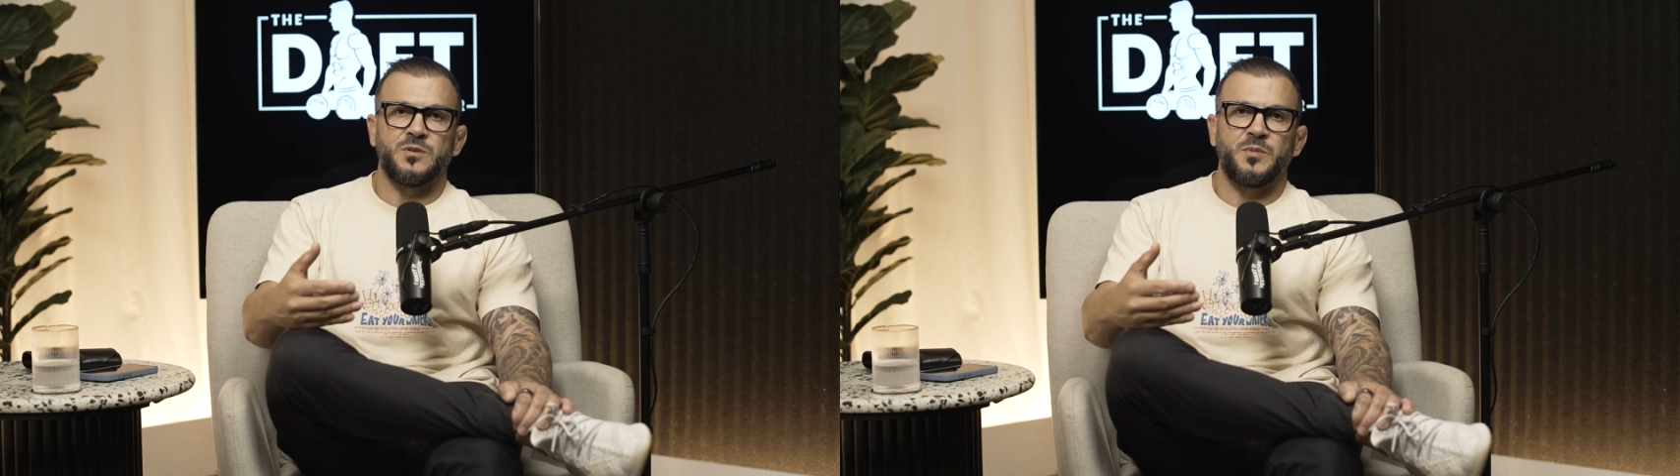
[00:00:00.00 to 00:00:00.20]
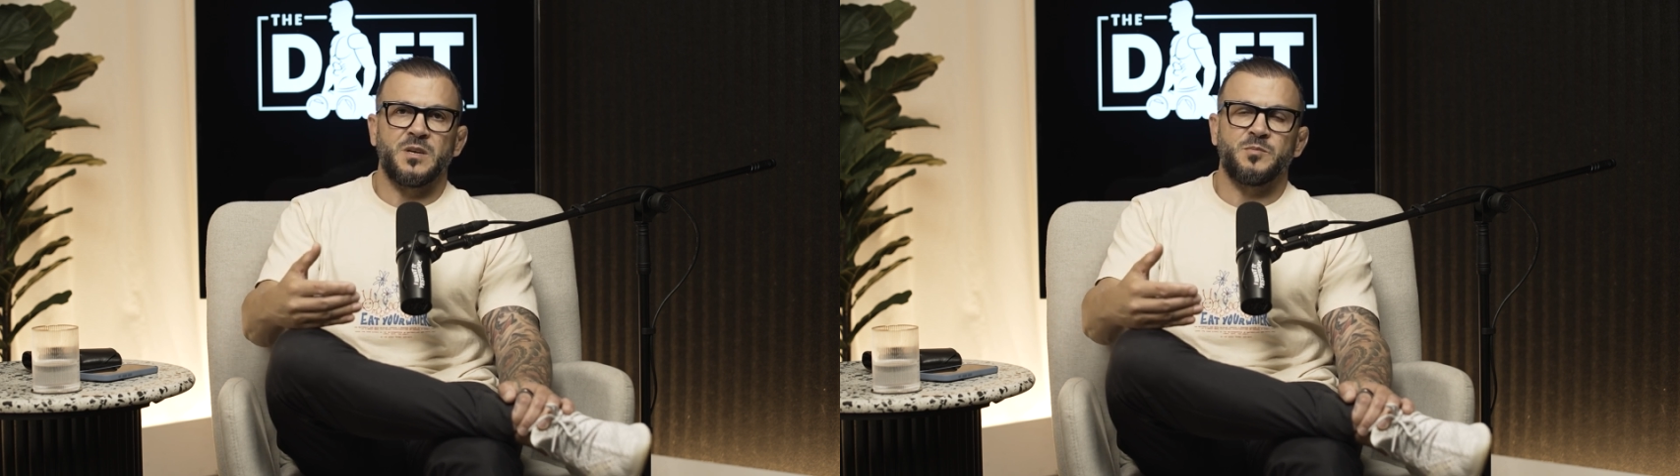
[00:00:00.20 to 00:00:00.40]

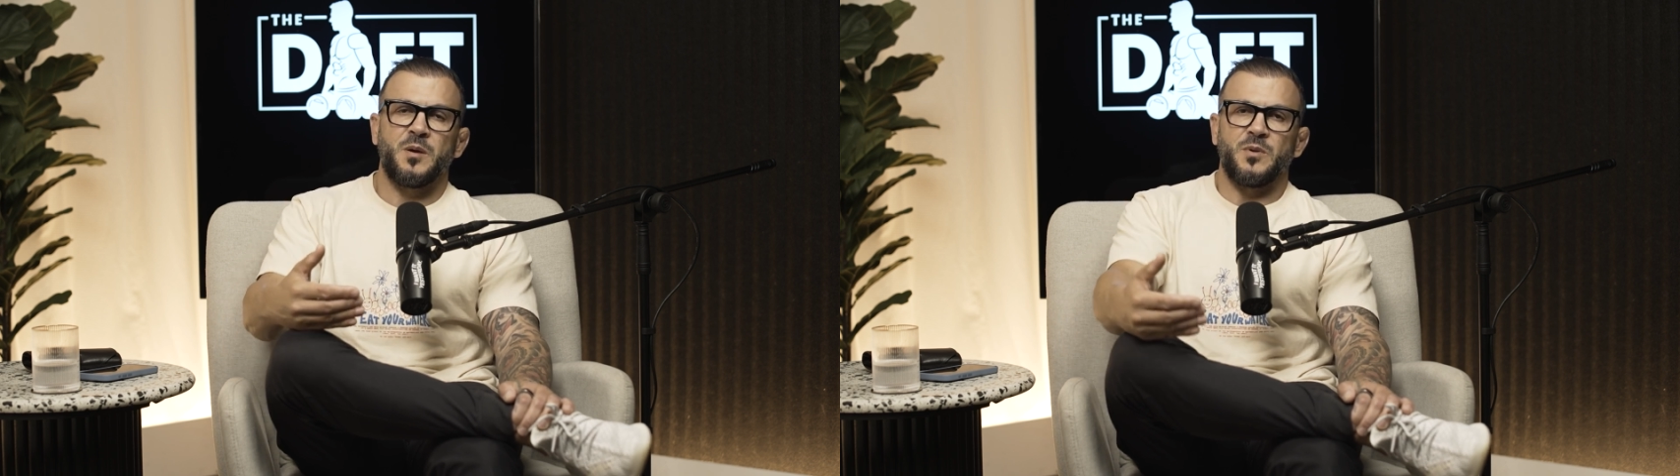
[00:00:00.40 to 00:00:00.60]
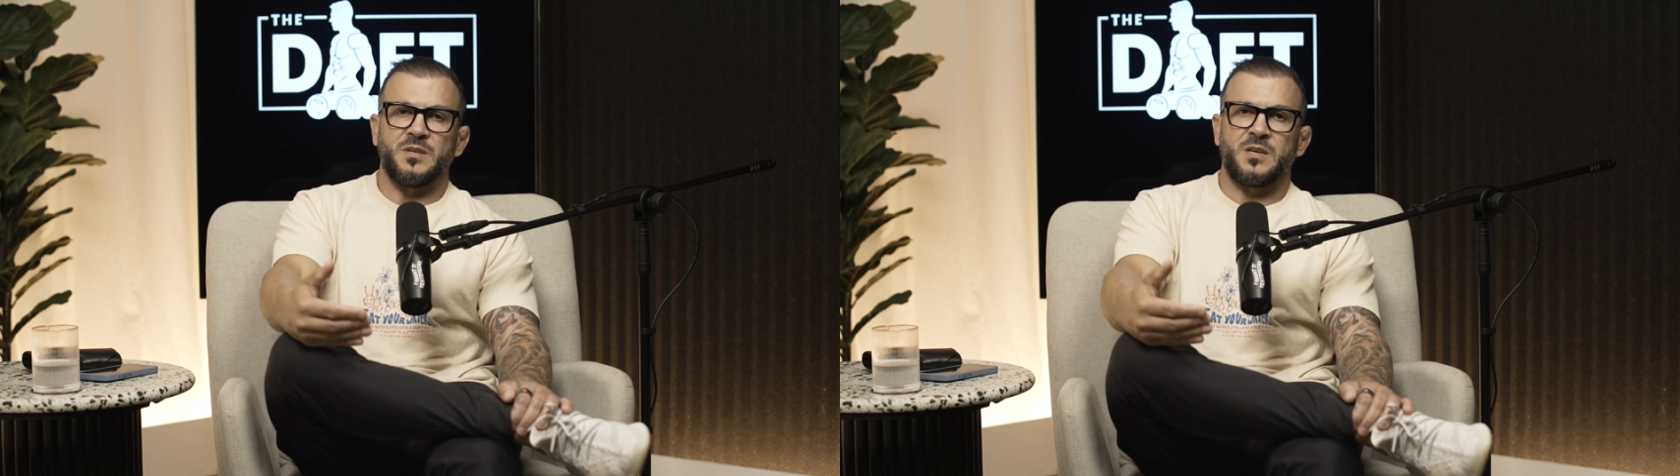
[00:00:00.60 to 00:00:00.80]
because
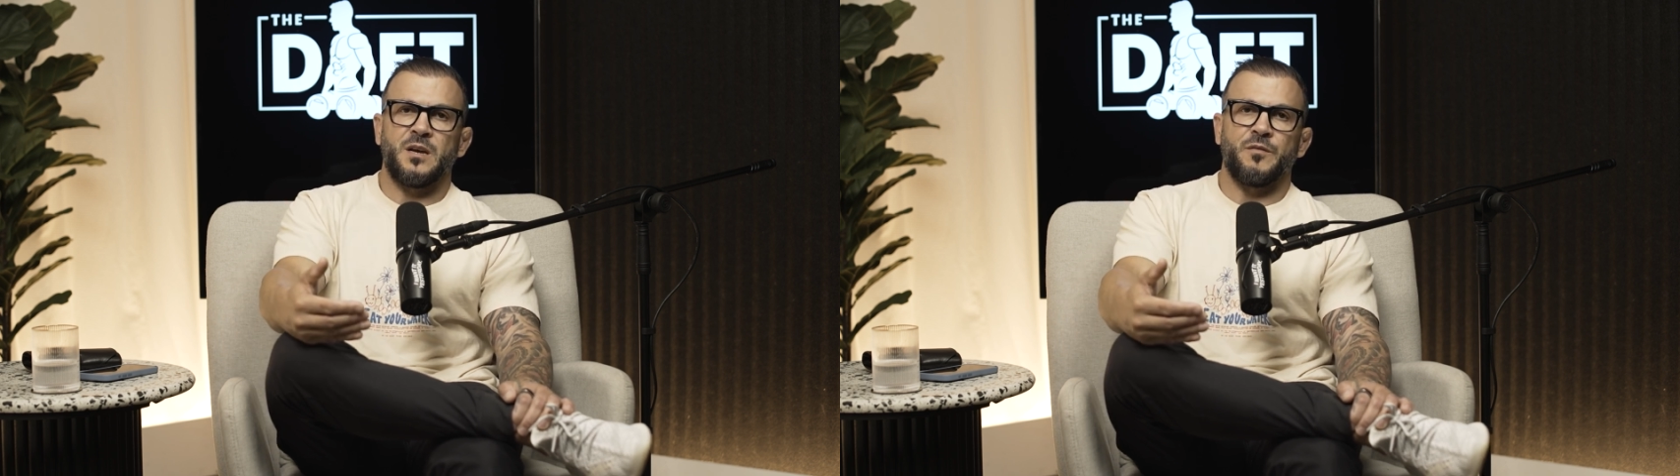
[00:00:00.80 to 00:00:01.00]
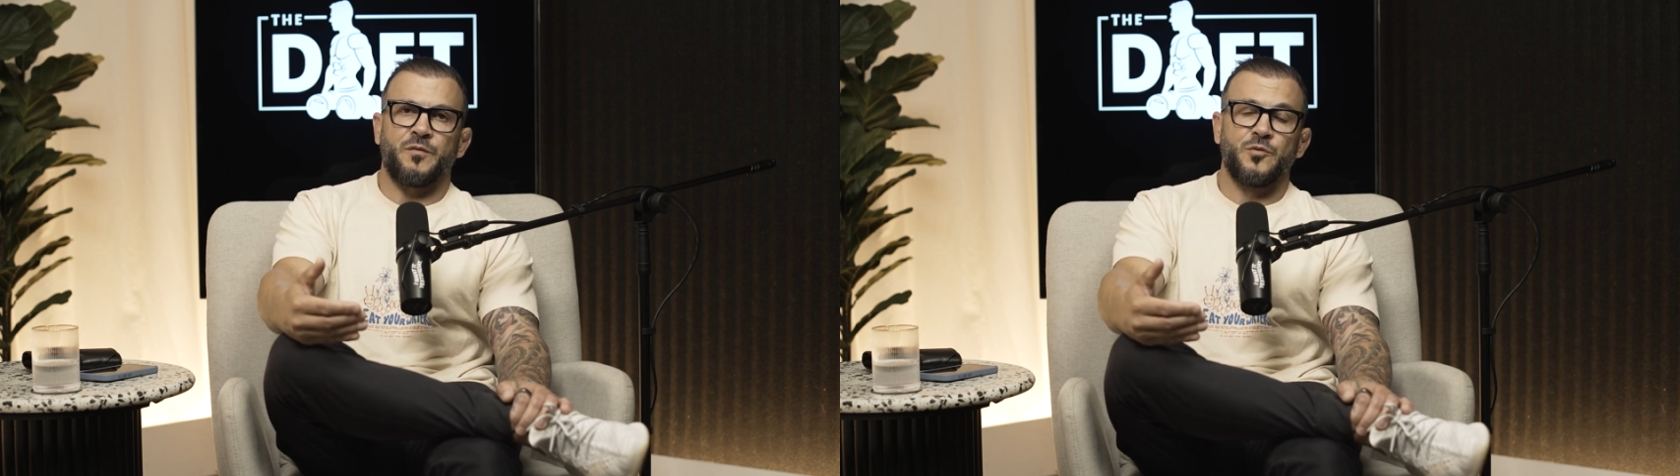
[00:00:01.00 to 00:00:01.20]
people are
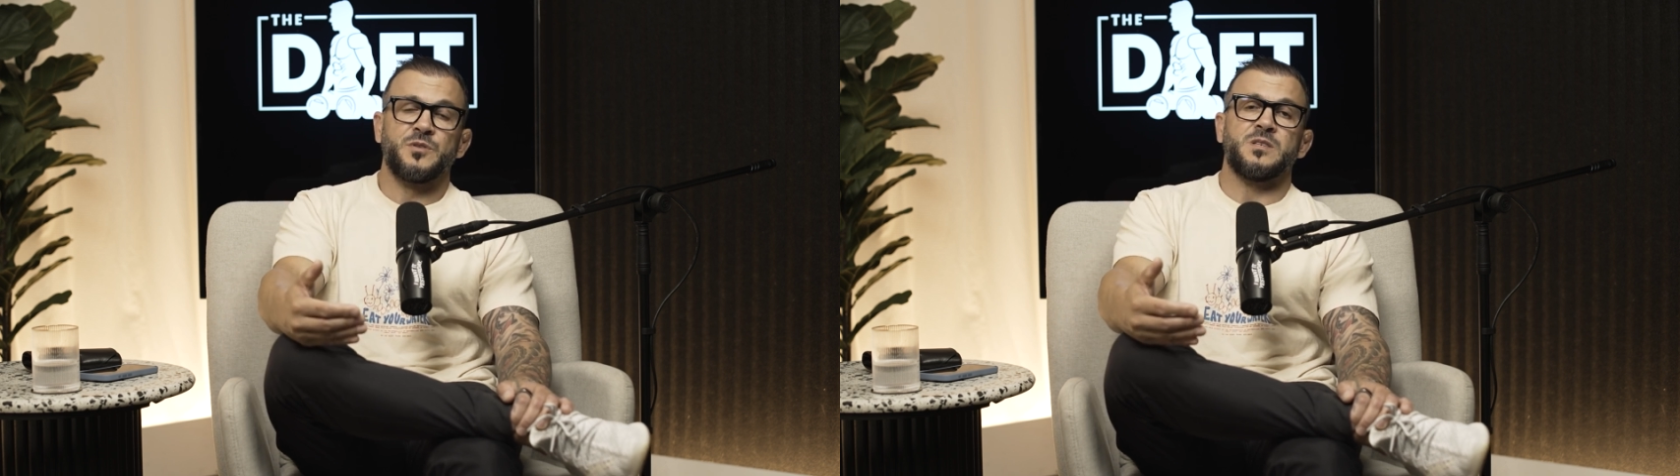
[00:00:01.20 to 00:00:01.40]
scared of fruits,